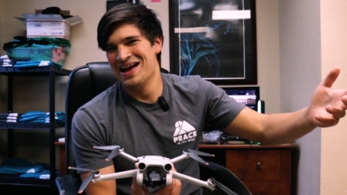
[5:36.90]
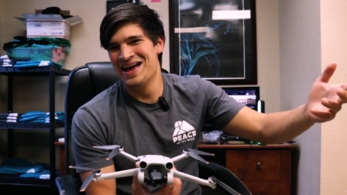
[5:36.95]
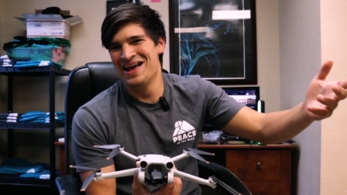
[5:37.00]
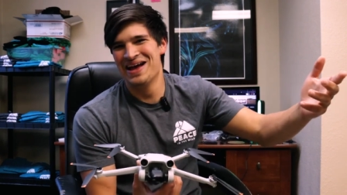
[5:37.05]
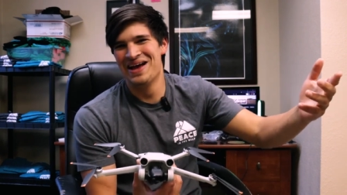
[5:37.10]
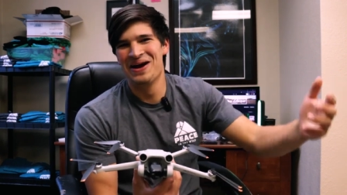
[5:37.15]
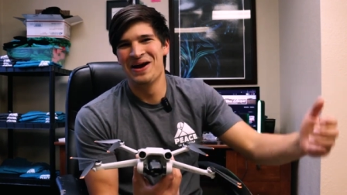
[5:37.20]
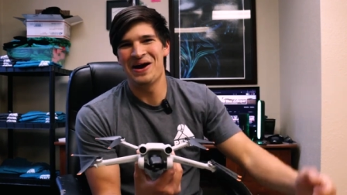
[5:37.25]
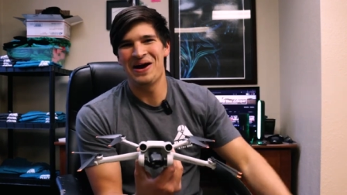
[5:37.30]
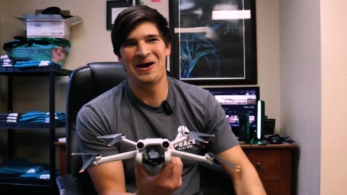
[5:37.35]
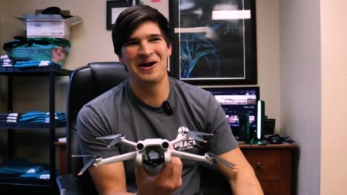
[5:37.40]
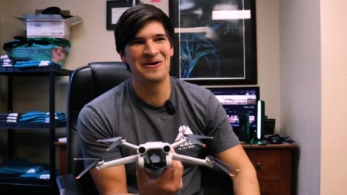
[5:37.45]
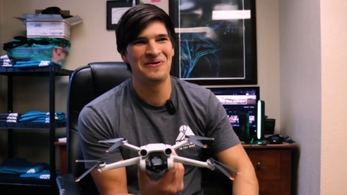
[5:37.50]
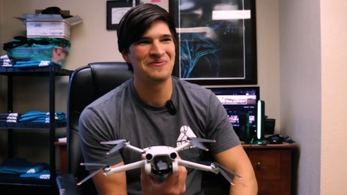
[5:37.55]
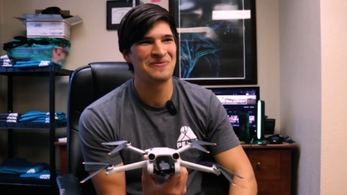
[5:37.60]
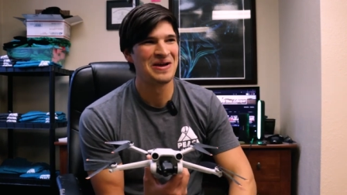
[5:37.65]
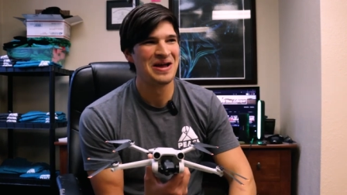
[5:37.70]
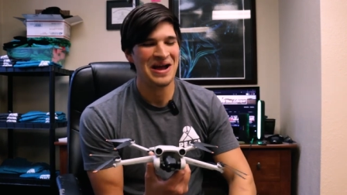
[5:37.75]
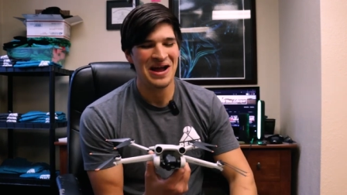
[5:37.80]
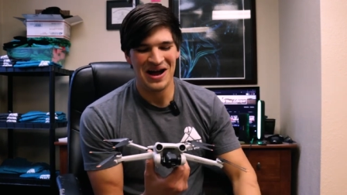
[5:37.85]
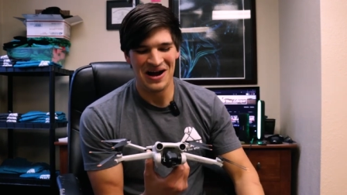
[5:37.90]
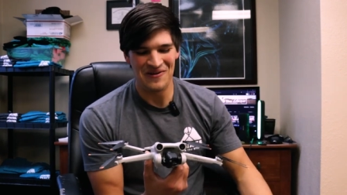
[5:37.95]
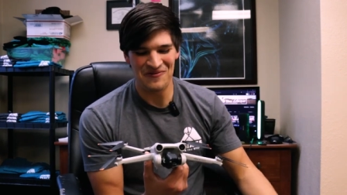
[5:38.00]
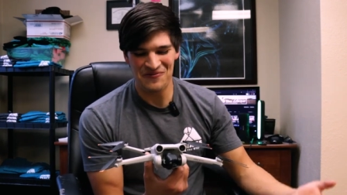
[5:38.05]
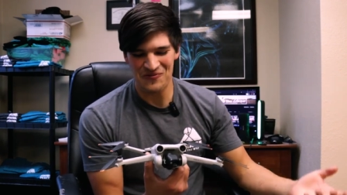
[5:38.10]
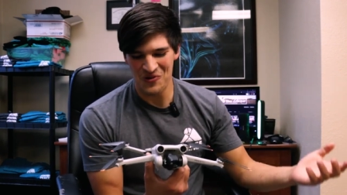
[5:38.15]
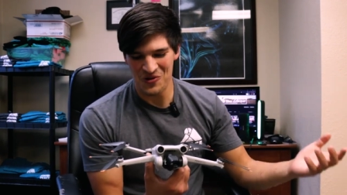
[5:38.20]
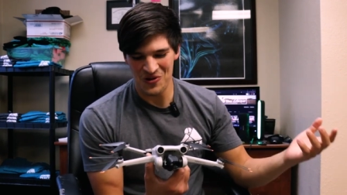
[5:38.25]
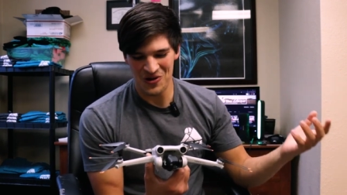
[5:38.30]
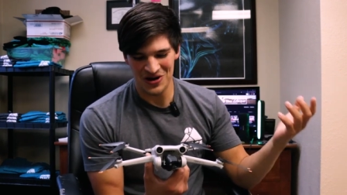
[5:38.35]
a $400,
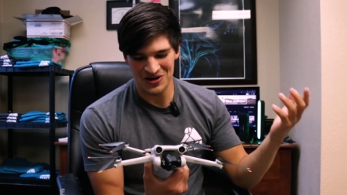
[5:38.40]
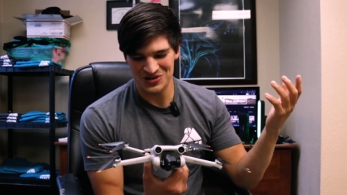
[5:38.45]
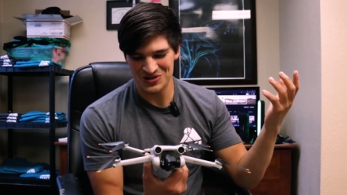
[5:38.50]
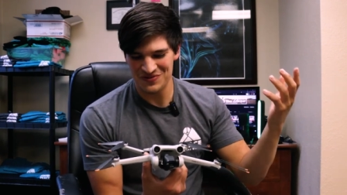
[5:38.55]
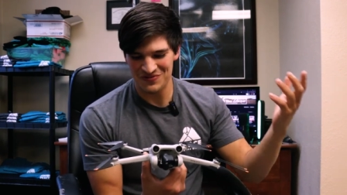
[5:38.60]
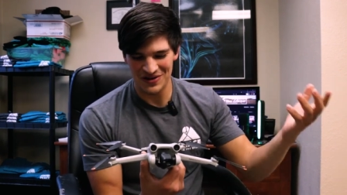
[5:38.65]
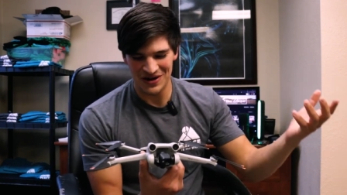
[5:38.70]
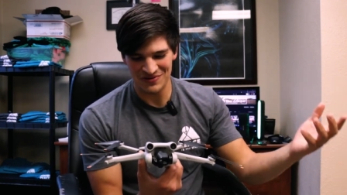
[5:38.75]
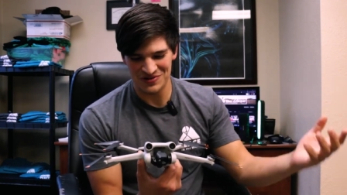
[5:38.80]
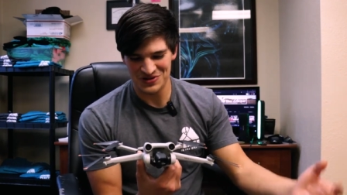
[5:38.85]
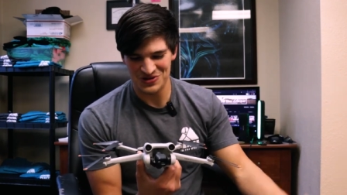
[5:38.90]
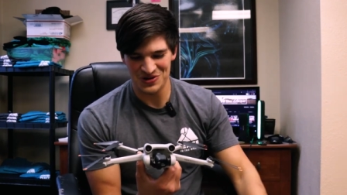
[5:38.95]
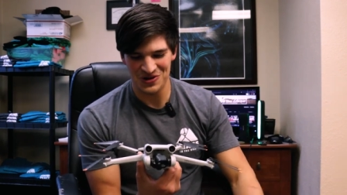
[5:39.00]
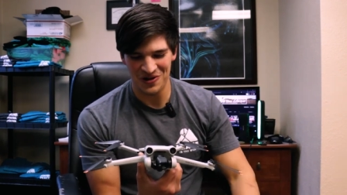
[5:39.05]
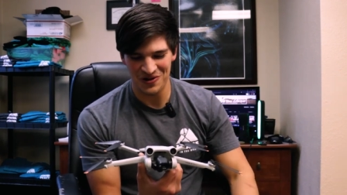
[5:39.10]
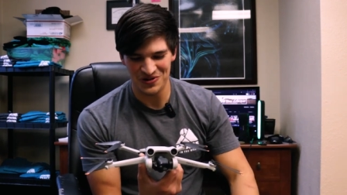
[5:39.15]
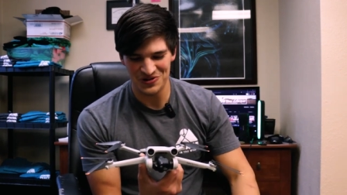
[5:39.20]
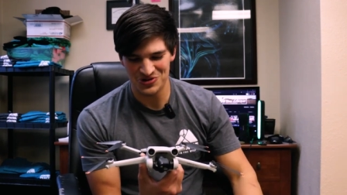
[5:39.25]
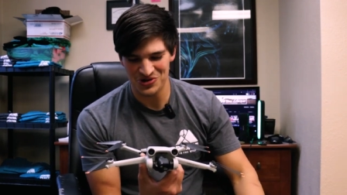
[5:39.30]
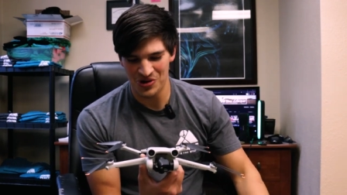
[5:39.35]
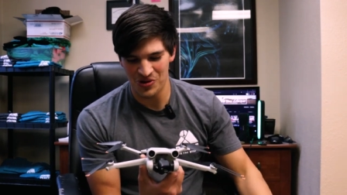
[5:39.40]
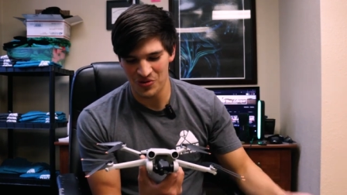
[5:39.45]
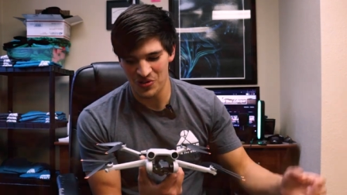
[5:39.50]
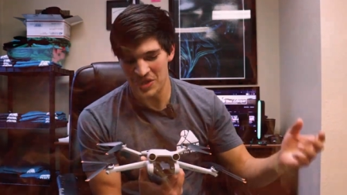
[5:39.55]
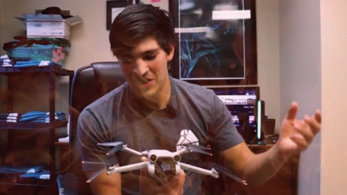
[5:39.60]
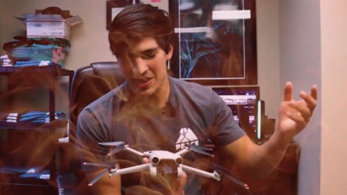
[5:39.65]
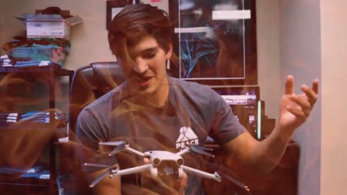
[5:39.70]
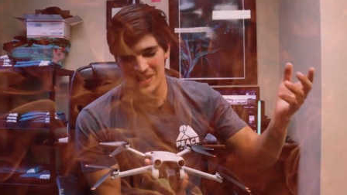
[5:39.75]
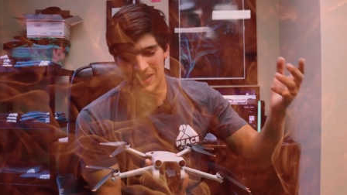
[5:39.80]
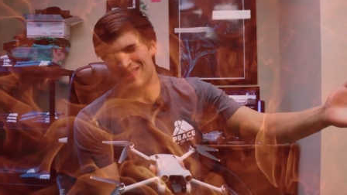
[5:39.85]
$500
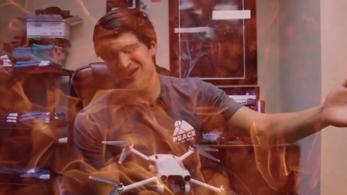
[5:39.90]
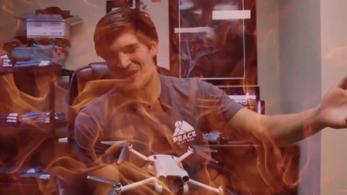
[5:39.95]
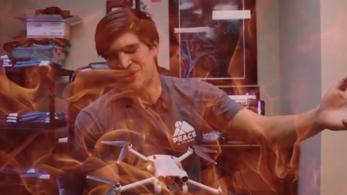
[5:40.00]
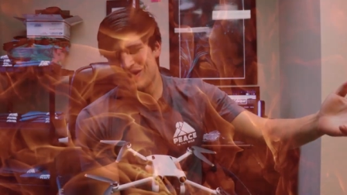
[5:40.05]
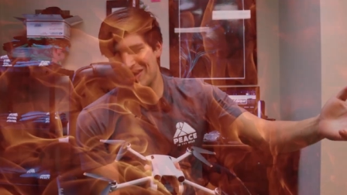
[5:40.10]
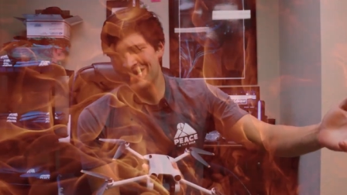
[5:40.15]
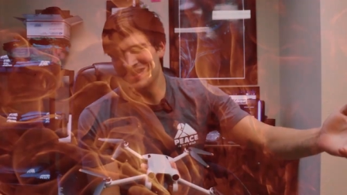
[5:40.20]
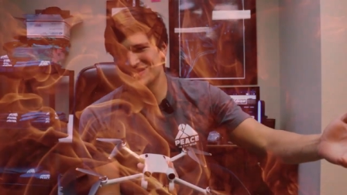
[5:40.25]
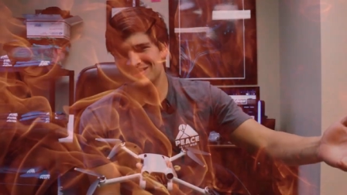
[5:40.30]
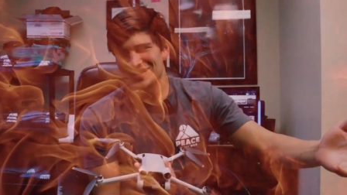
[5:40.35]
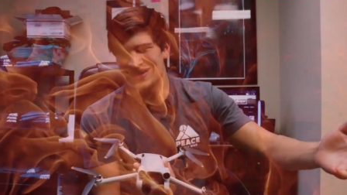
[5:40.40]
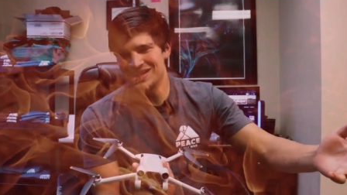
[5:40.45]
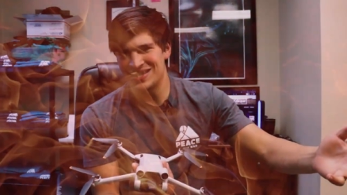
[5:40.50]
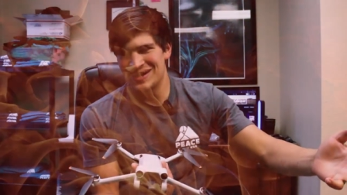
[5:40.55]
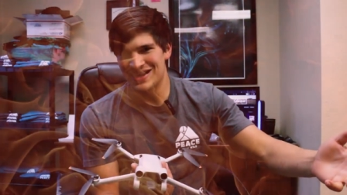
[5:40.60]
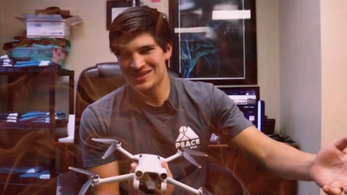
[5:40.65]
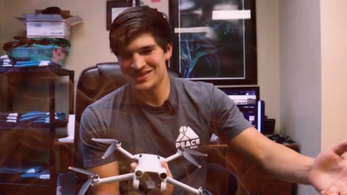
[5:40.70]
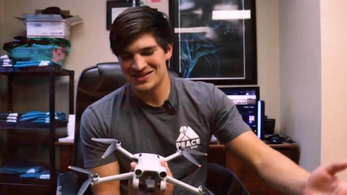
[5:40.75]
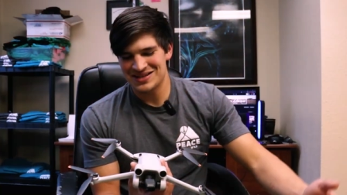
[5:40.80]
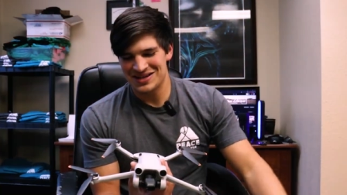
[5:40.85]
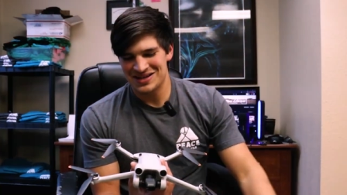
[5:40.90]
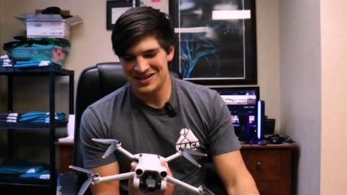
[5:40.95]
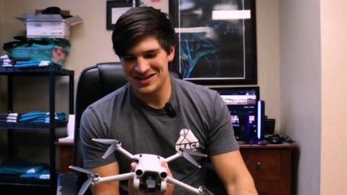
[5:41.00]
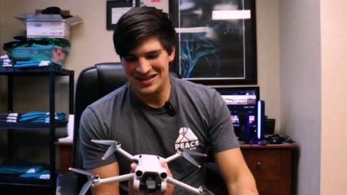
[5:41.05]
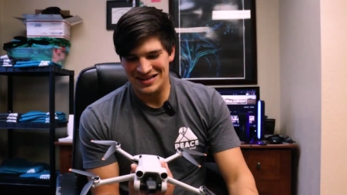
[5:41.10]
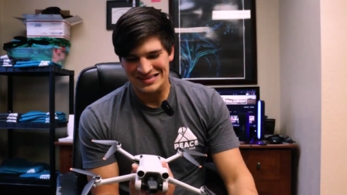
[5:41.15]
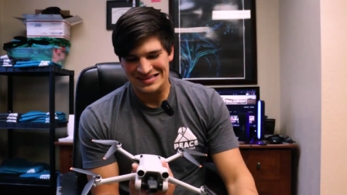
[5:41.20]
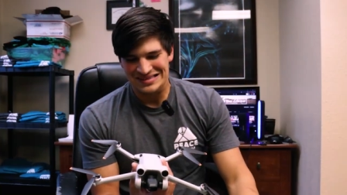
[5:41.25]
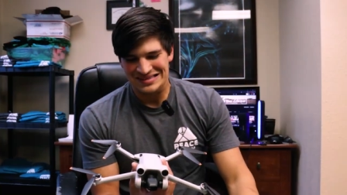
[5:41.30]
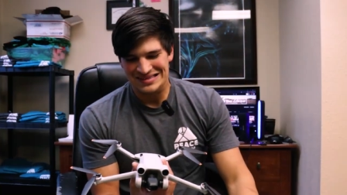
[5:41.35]
drone in their hands, I guess.
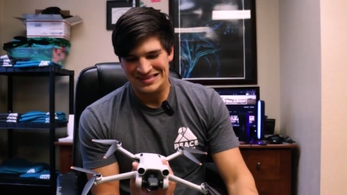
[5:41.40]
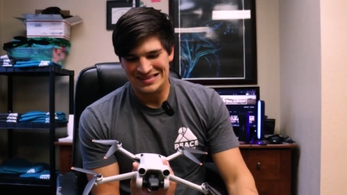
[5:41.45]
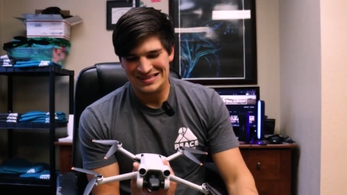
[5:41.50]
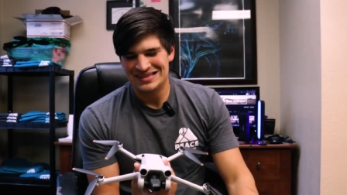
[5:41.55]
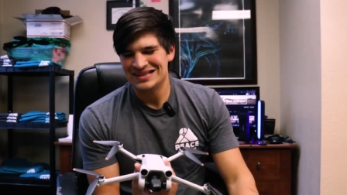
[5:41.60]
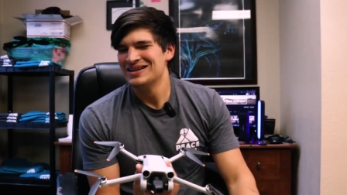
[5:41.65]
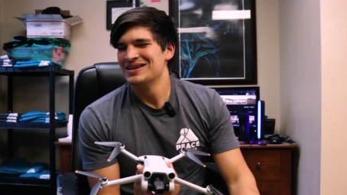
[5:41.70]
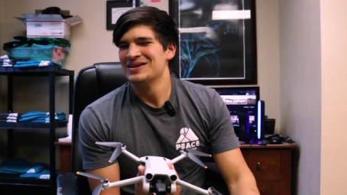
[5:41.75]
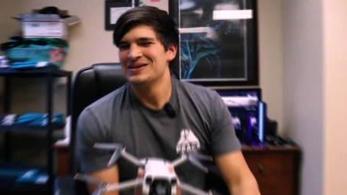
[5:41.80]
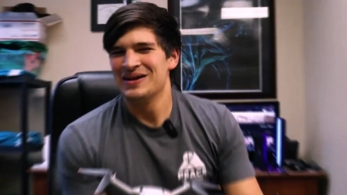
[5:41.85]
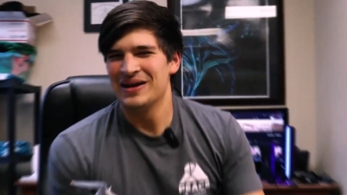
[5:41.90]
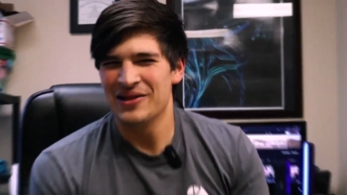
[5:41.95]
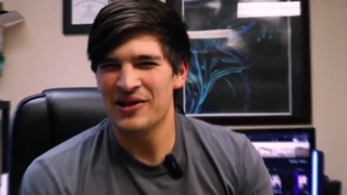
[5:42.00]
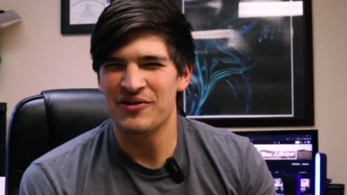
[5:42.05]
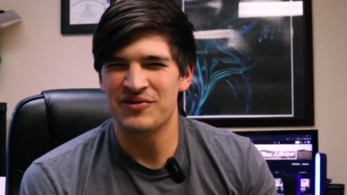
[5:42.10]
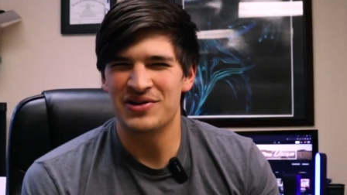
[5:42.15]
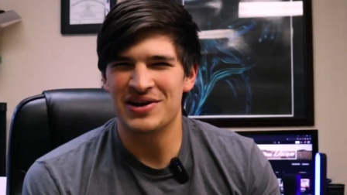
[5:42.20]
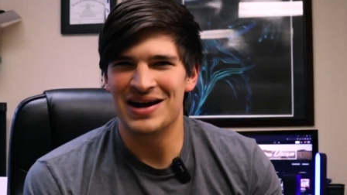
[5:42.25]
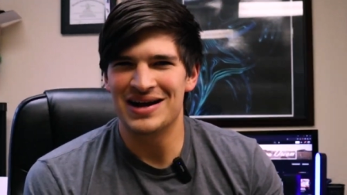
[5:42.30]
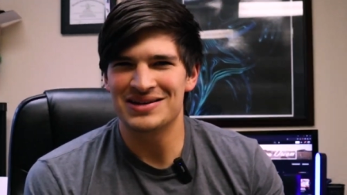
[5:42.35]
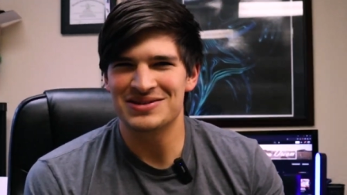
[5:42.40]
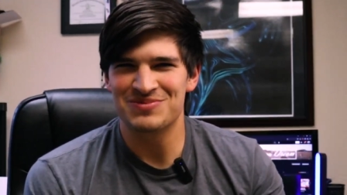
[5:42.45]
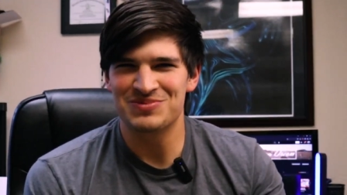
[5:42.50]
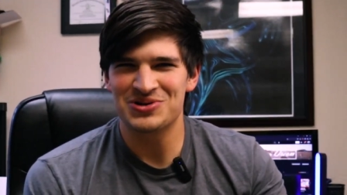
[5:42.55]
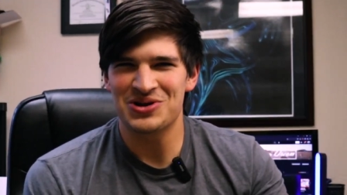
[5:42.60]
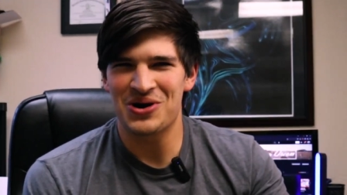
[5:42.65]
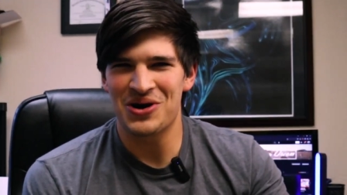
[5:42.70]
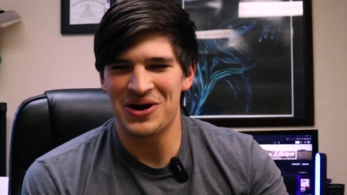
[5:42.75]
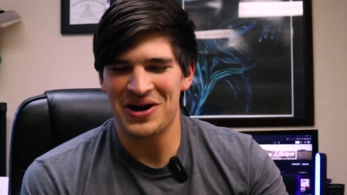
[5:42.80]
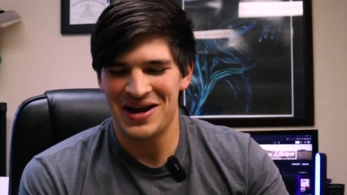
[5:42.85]
I love you guys, I'm
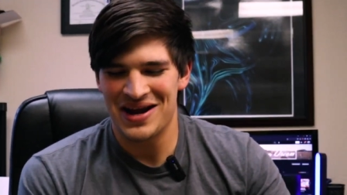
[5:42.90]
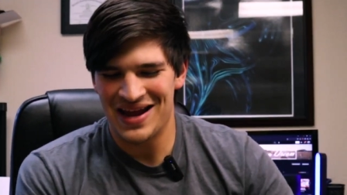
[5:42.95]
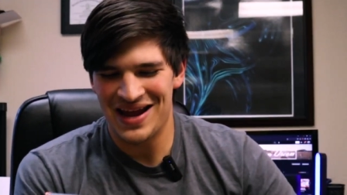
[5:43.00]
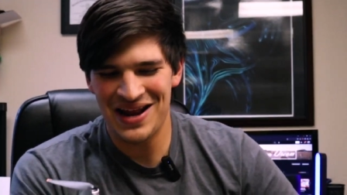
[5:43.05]
sorry.